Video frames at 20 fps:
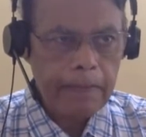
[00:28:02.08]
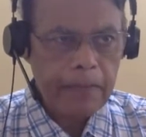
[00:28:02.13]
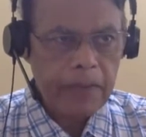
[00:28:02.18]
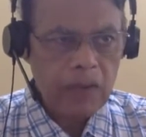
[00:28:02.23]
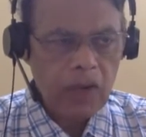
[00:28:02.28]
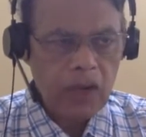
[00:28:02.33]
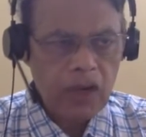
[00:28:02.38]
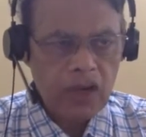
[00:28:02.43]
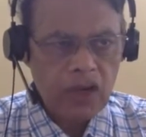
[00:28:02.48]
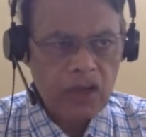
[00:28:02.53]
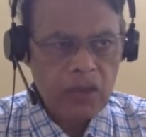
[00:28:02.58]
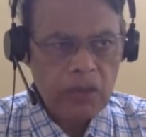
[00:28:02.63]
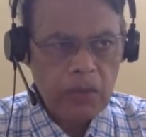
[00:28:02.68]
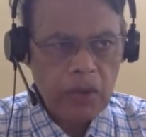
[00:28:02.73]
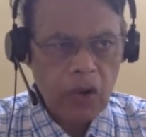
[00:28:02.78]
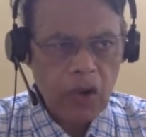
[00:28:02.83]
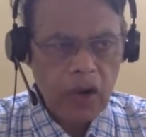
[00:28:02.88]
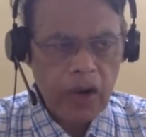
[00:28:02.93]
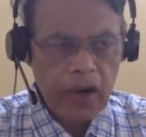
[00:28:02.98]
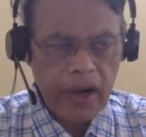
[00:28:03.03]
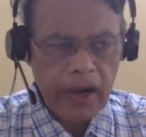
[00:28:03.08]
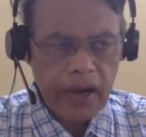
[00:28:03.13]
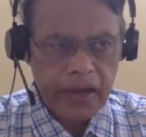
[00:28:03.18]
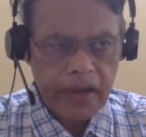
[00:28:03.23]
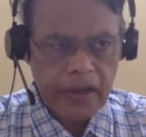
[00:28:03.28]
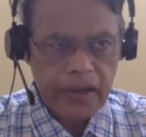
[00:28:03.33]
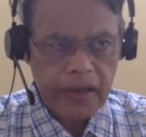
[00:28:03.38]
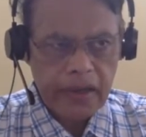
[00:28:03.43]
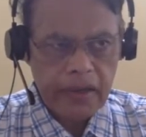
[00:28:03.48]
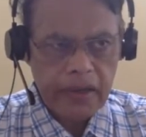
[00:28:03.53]
What is a border
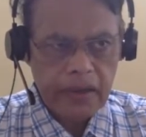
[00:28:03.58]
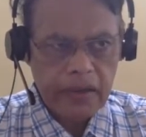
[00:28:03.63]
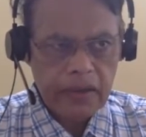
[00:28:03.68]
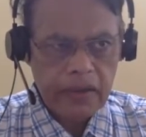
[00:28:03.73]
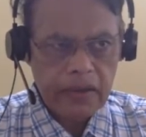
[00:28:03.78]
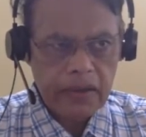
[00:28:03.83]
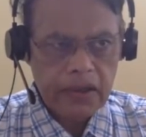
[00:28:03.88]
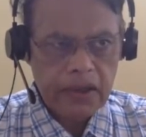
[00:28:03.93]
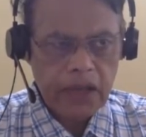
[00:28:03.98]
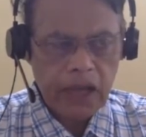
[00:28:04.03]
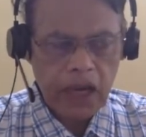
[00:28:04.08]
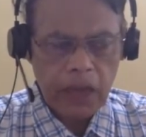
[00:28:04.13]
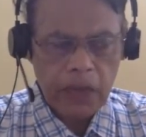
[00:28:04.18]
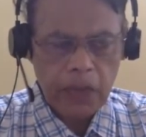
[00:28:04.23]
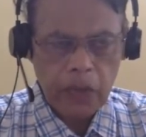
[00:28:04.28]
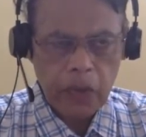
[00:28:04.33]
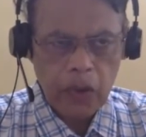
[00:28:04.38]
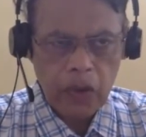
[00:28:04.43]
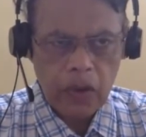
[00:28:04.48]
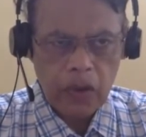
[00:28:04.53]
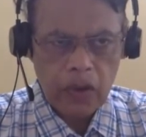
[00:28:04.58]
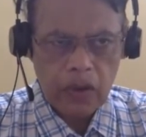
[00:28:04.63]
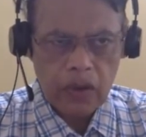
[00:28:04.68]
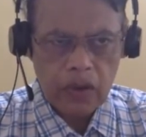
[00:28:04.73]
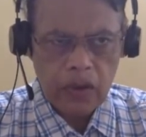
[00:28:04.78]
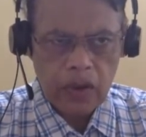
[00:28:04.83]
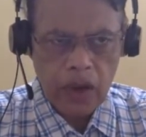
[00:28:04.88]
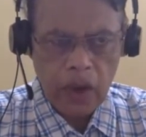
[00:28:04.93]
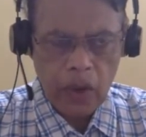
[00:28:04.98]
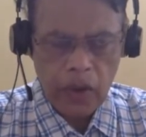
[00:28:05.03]
like? Sharp or
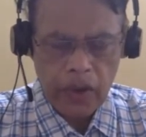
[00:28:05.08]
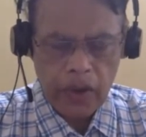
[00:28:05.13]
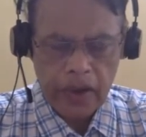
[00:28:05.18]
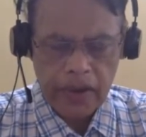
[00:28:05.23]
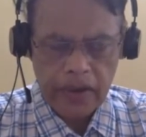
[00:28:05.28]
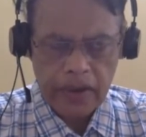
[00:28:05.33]
rounded?